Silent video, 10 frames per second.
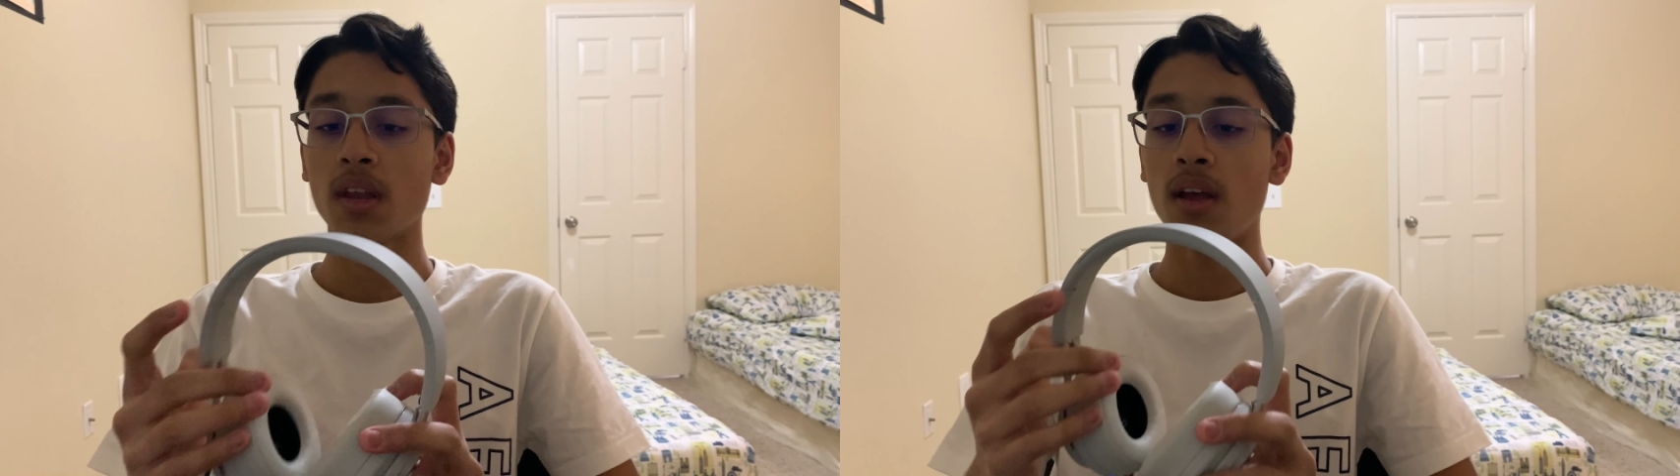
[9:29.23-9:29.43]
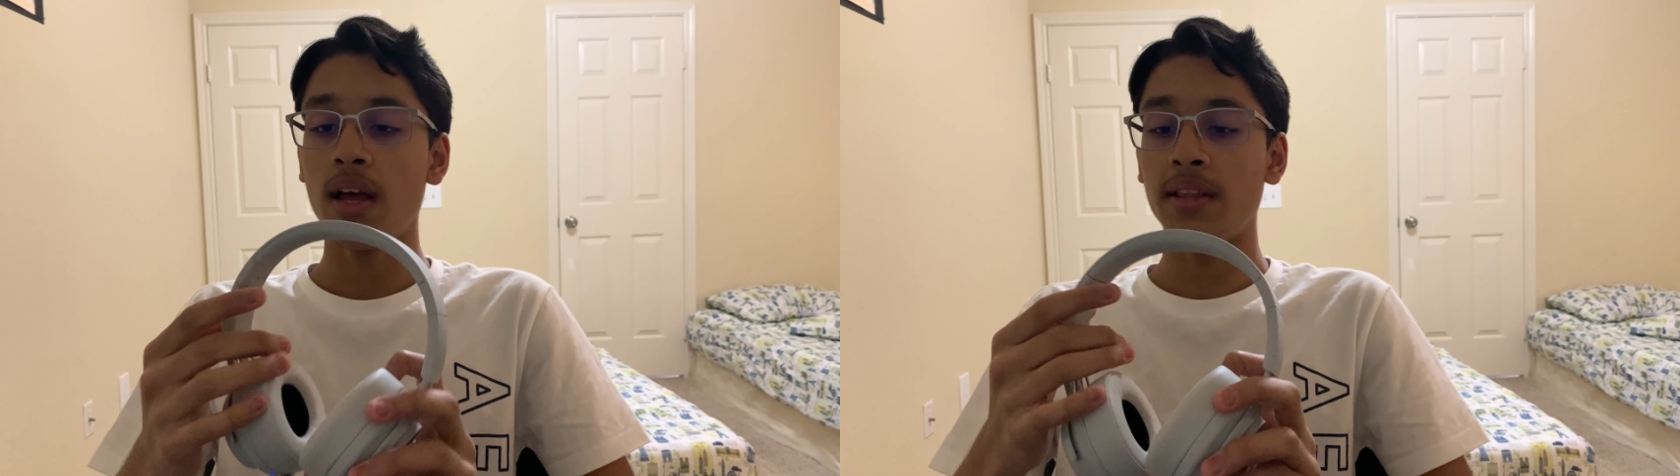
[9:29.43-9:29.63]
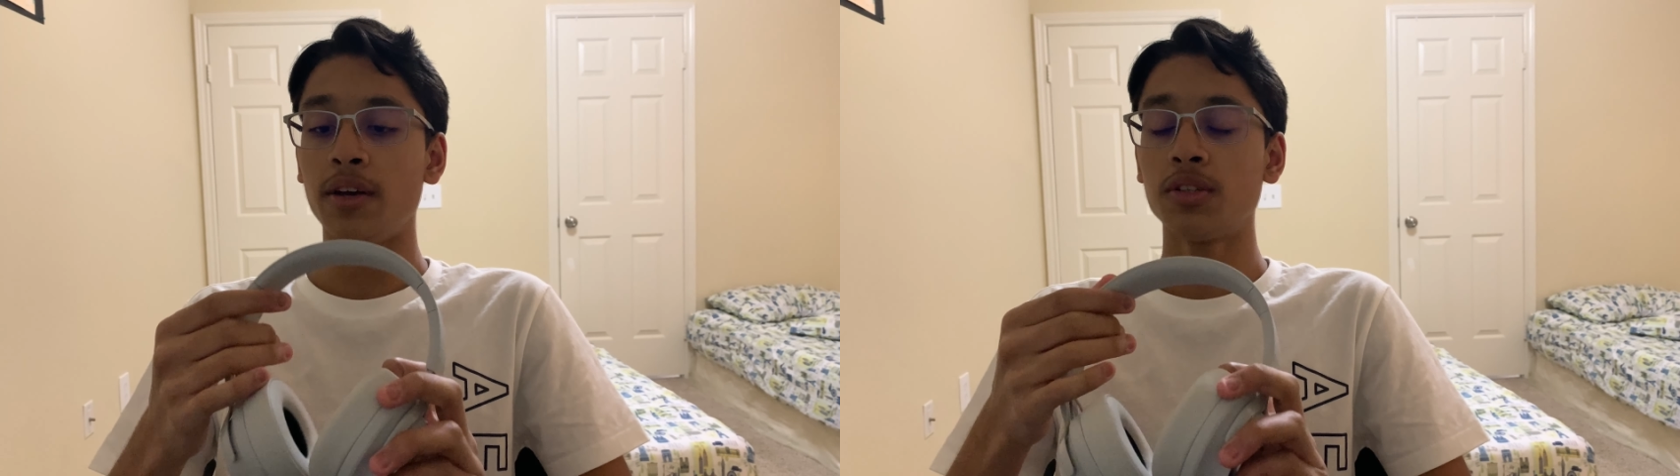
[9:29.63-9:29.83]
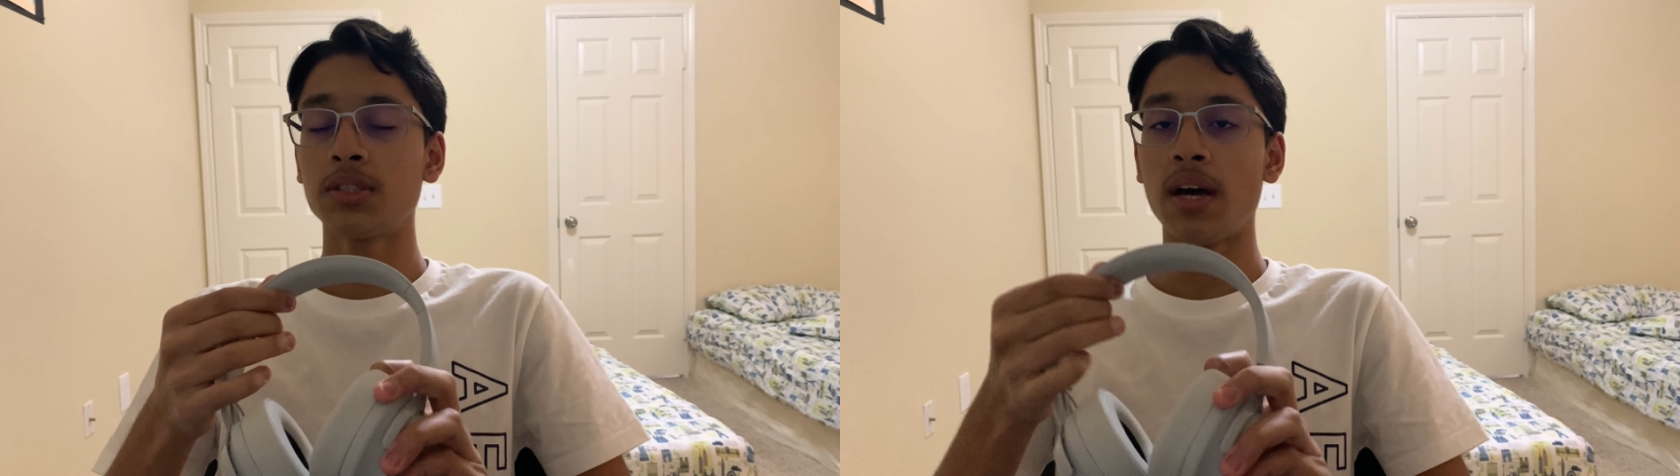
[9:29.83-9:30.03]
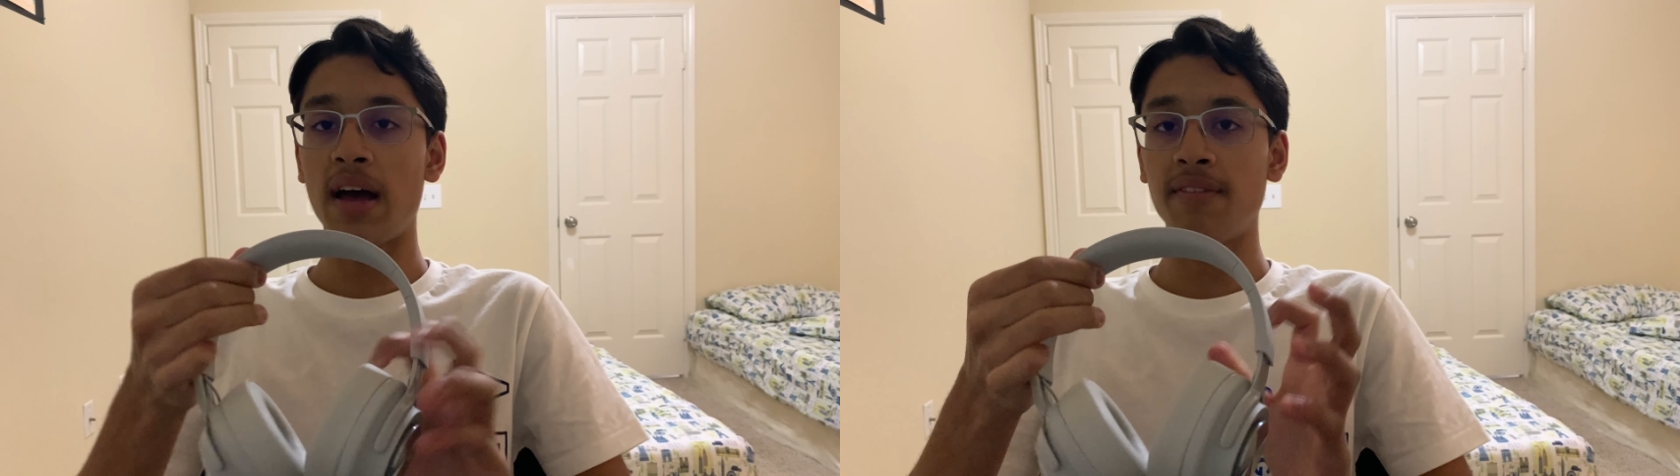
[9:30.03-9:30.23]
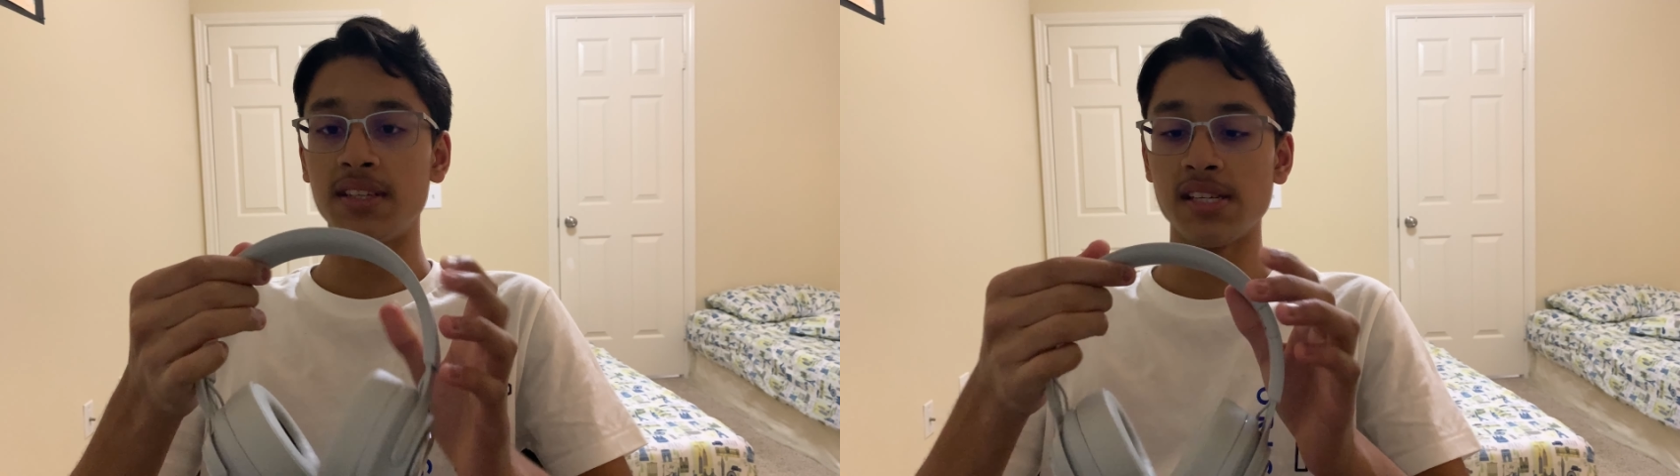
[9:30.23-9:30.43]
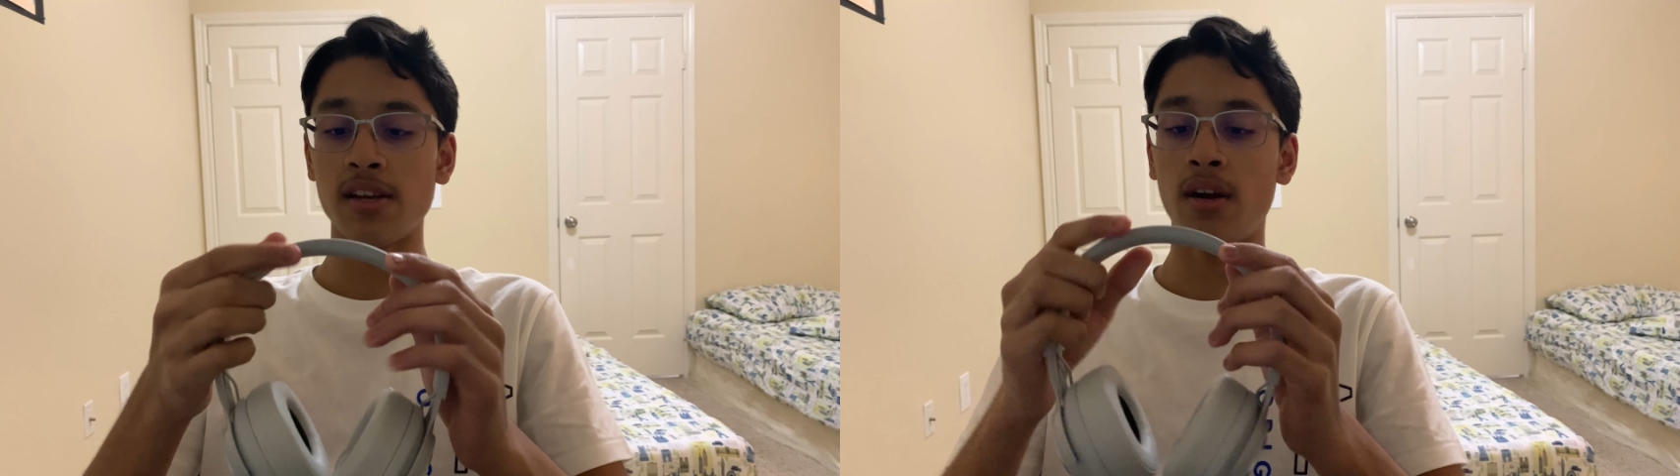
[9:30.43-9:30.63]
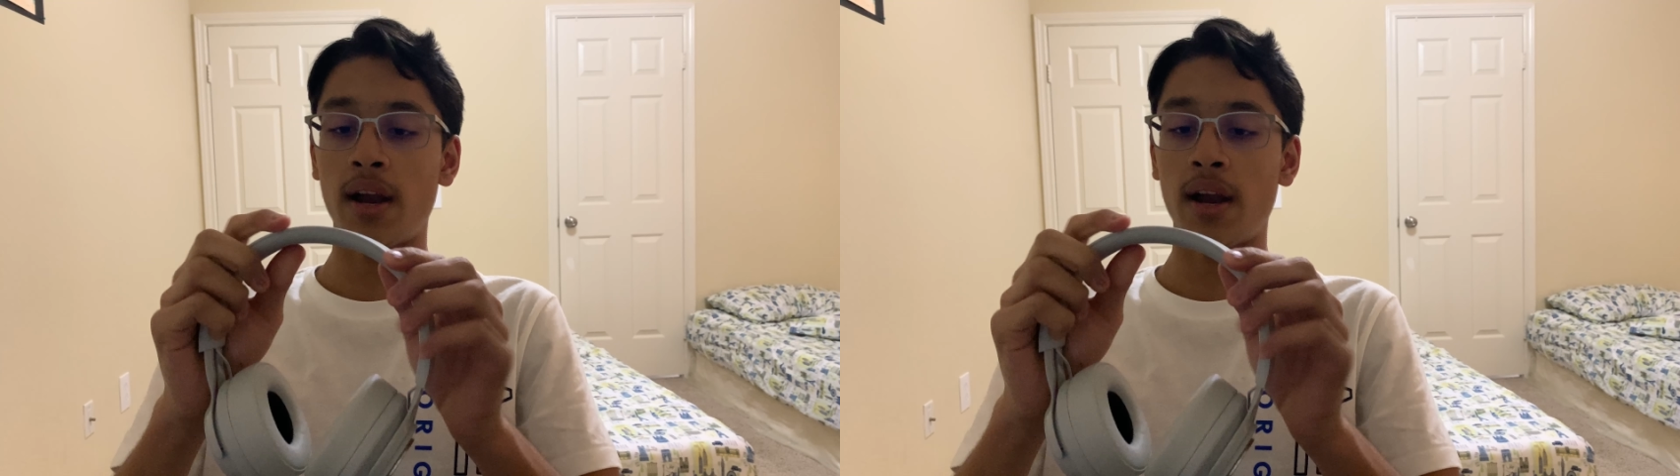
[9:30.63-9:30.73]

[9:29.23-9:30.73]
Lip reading: And they also have this here